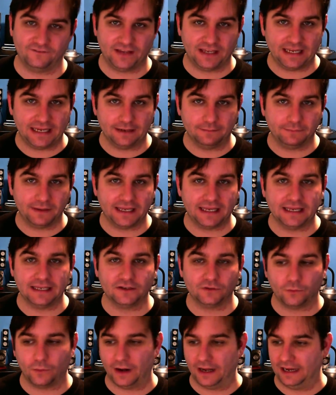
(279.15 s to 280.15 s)

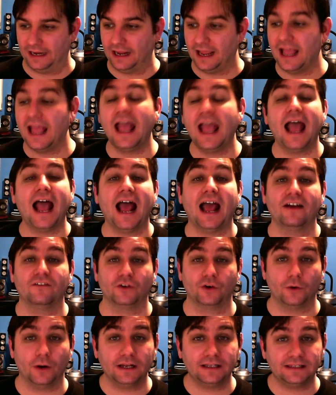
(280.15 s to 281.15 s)
EP20. Have a
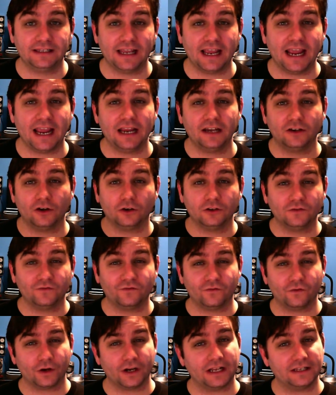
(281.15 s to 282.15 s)
great day. Don't
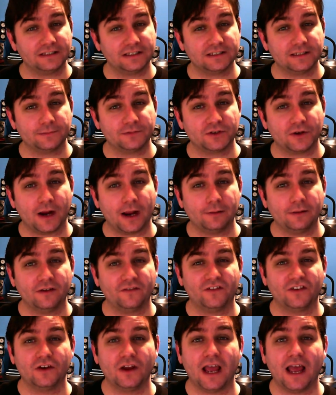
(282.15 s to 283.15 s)
forget to subscribe
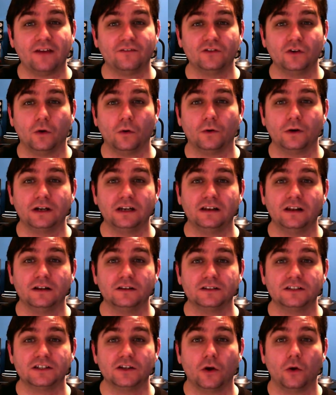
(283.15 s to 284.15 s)
if you haven't already done
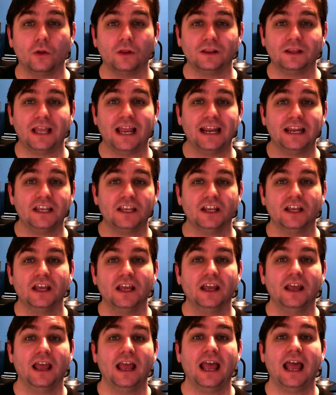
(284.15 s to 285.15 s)
so. Like
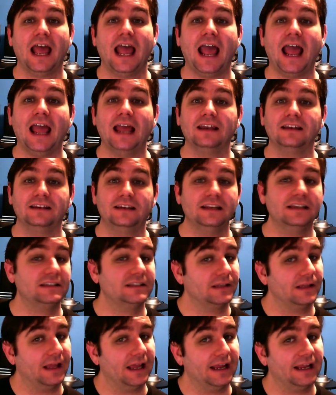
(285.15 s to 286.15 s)
and
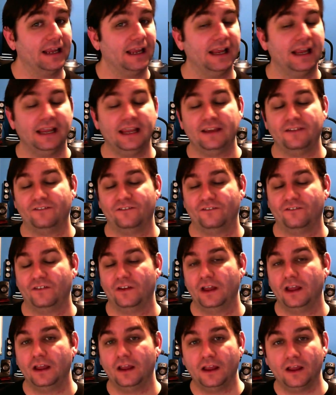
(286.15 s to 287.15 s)
dislike if
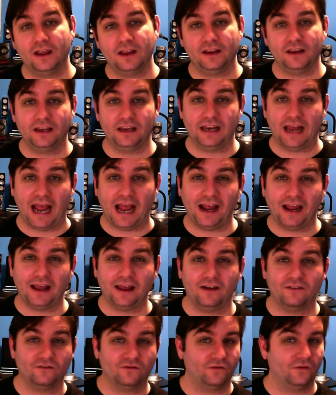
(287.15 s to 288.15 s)
you
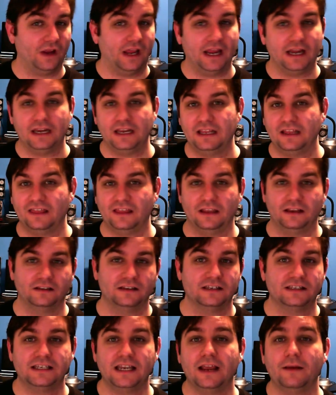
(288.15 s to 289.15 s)
have anything to
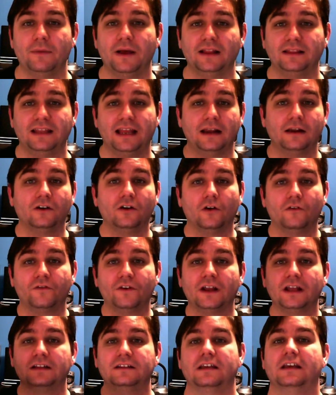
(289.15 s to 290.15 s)
say about that, and don't
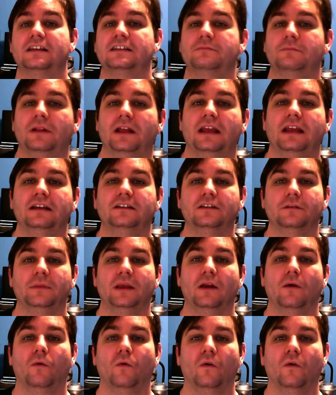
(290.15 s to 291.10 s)
forget to explain to me